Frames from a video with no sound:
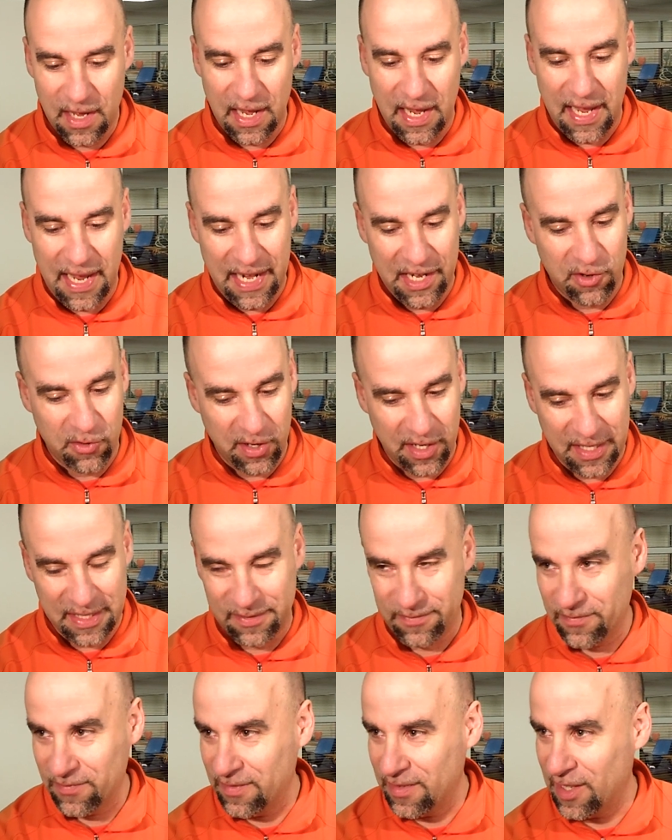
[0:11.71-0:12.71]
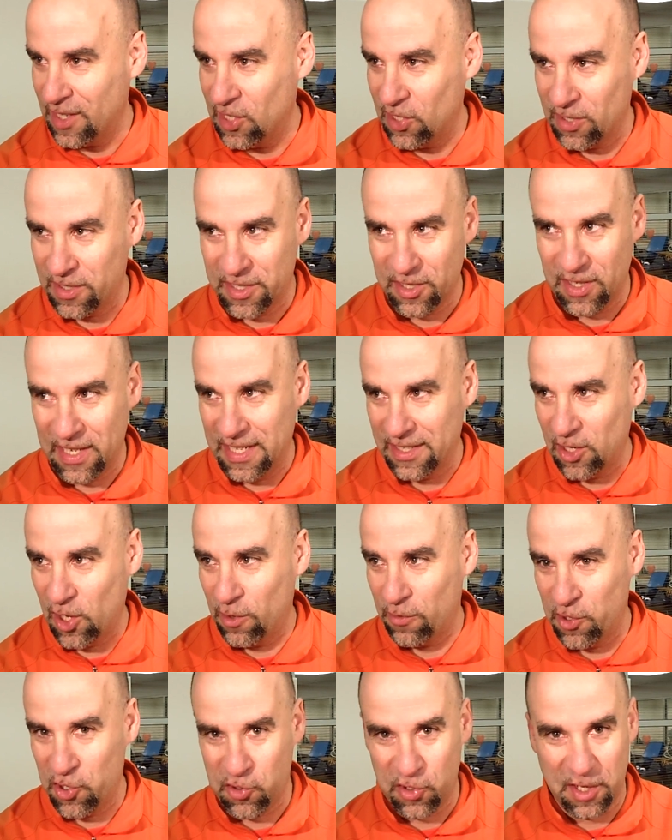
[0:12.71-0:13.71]
Uh, Adrienne, you know, still has
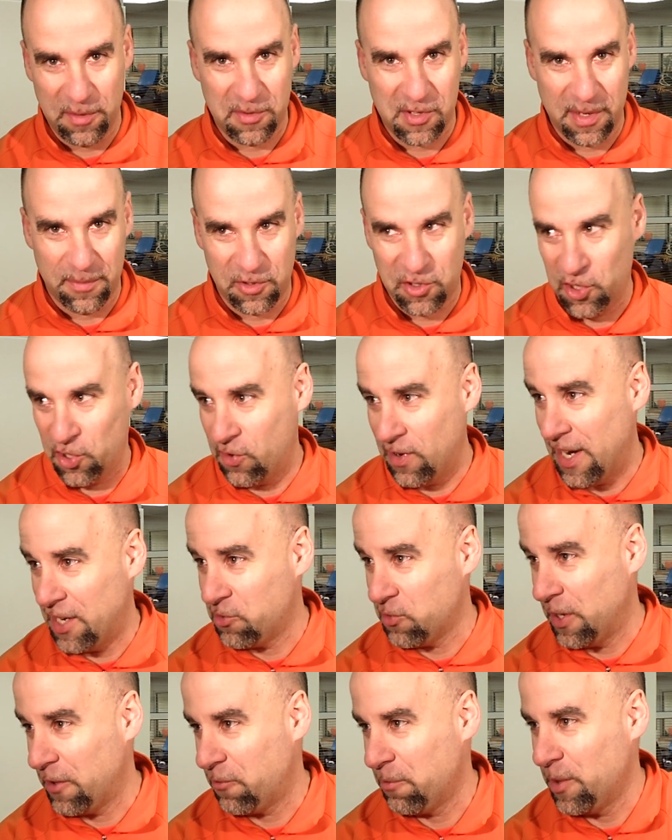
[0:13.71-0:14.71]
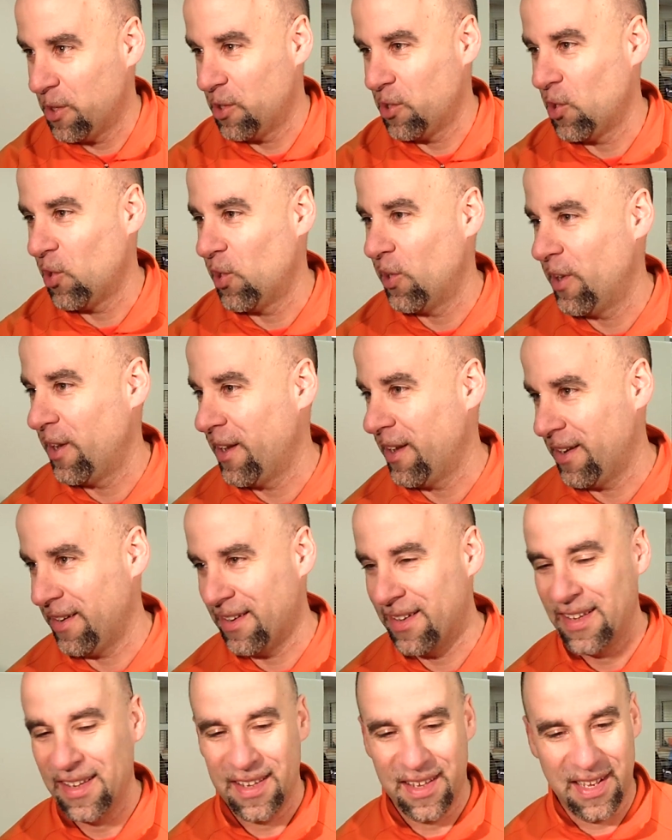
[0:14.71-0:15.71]
all of her dreams come true. Graduate from Illinois
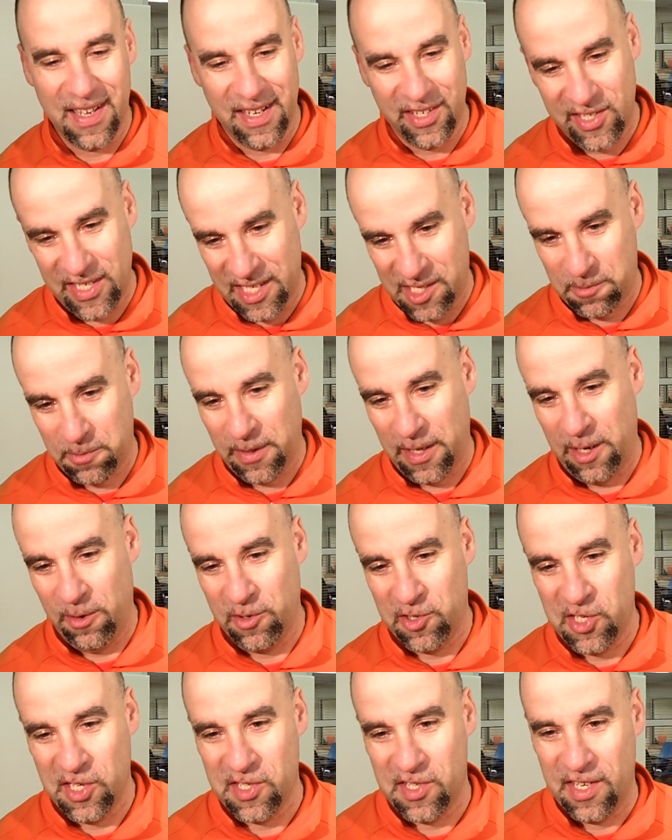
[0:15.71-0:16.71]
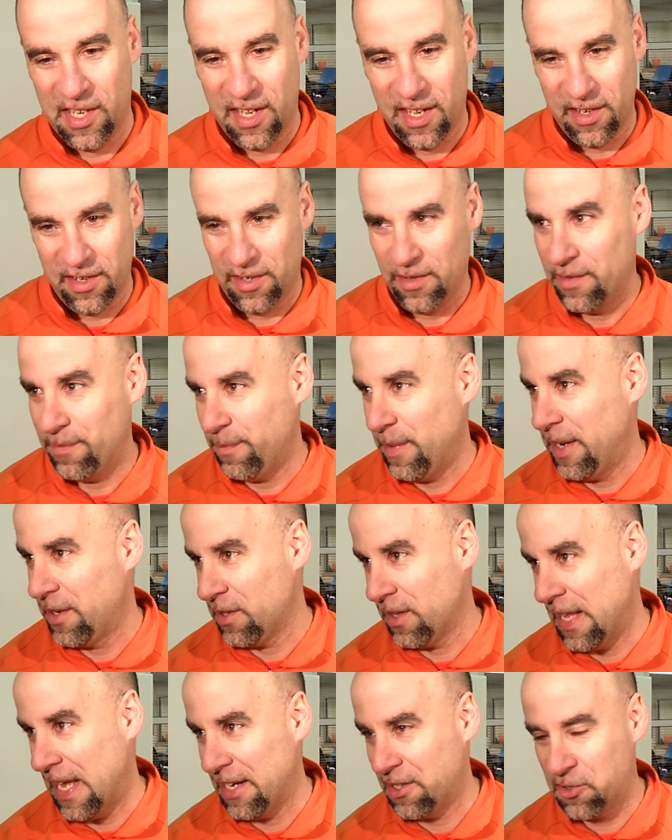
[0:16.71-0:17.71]
and uh, a chance to play when she's done and
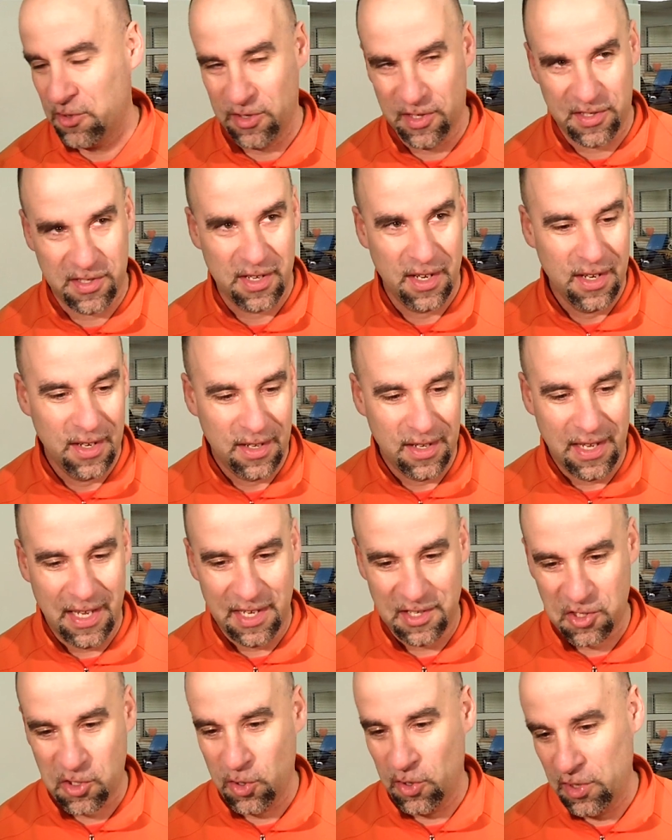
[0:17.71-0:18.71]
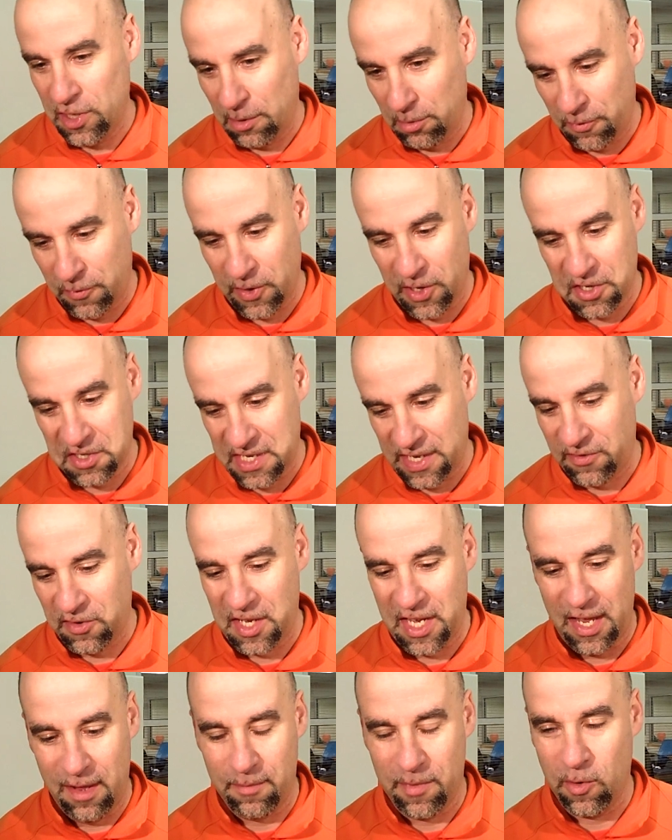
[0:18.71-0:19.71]
been a lot to us. Uh, scored in double figures
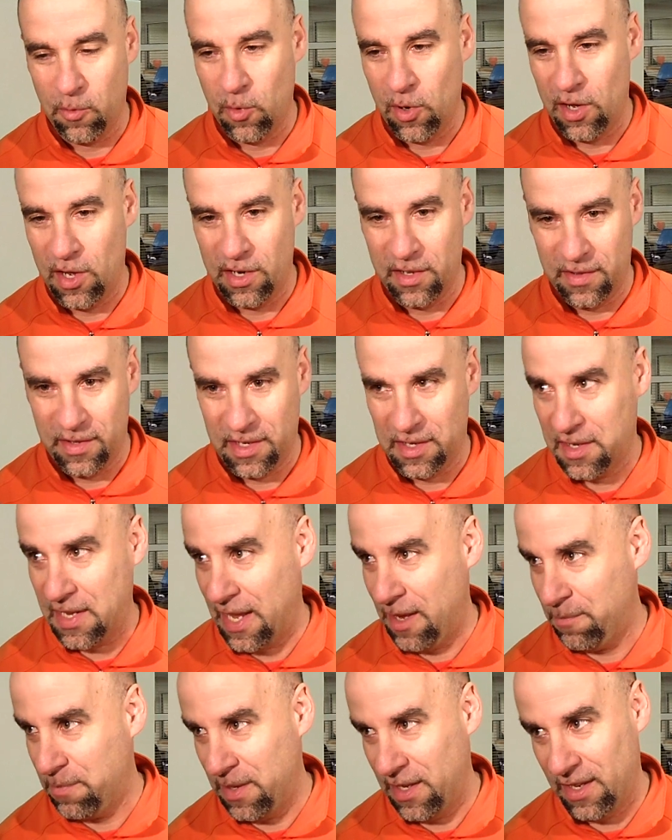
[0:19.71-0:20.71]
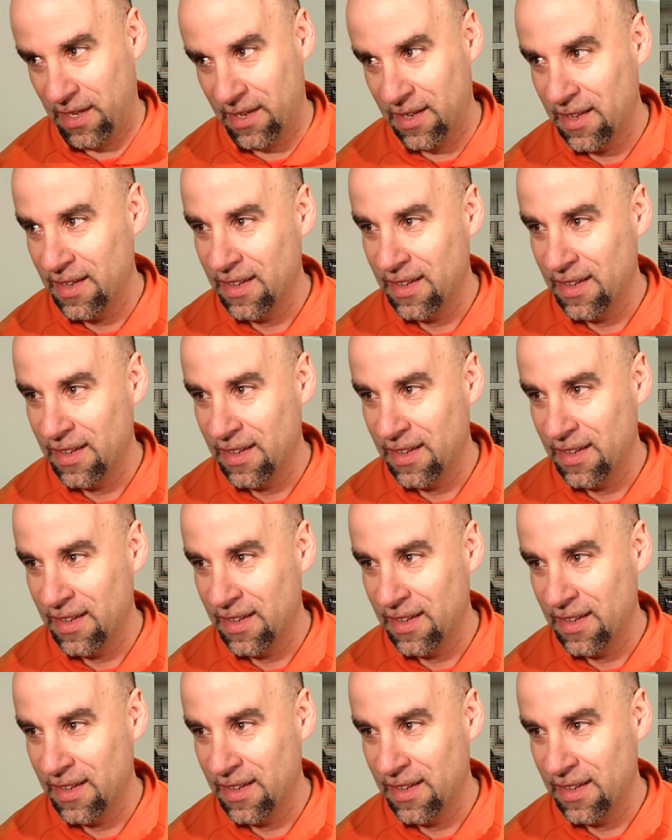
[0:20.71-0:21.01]
every game but one. And then KP,